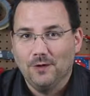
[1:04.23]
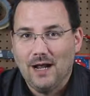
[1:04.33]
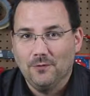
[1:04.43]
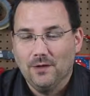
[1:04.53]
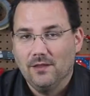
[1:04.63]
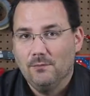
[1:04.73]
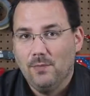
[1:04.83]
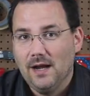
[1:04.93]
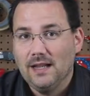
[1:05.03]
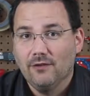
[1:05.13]
around with,
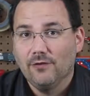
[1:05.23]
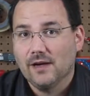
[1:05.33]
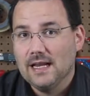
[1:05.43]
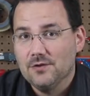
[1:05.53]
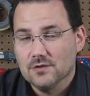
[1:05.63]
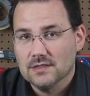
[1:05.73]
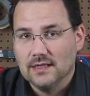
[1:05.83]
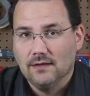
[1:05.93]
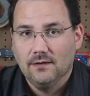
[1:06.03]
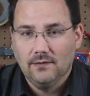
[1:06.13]
but it's very
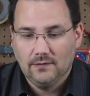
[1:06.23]
interesting.